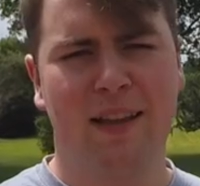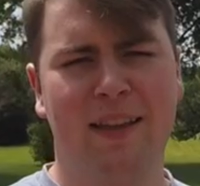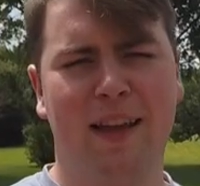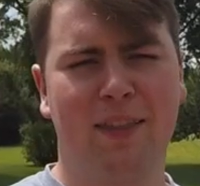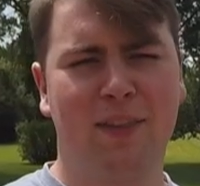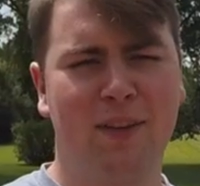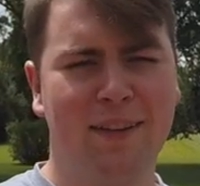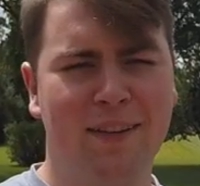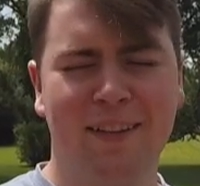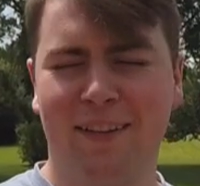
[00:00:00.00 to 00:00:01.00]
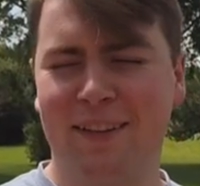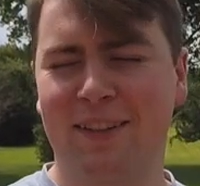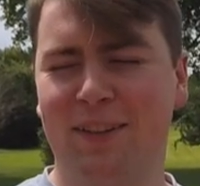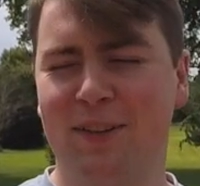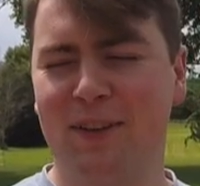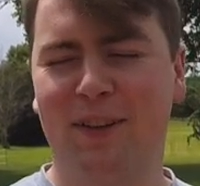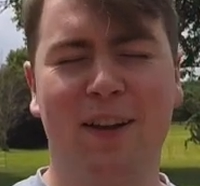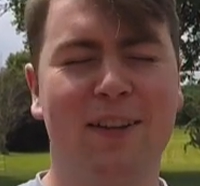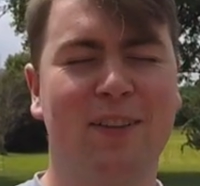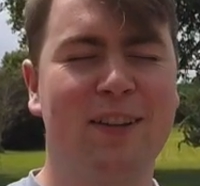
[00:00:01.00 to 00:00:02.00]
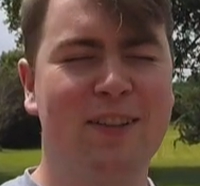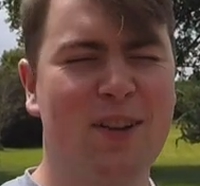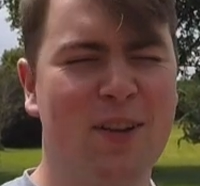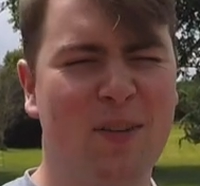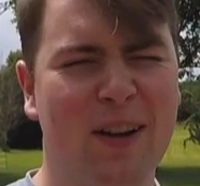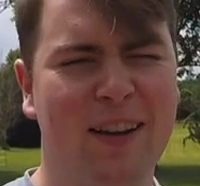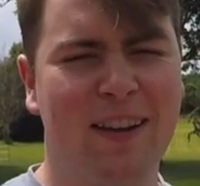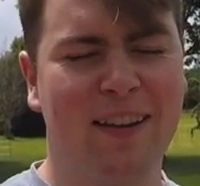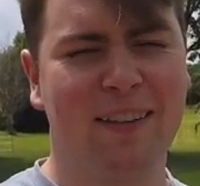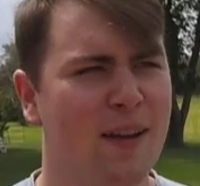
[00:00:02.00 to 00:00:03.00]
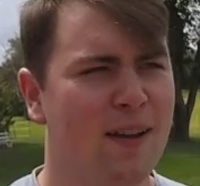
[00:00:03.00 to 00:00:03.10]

Hey, Catherine. It's Luke. Congratulations on your wedding.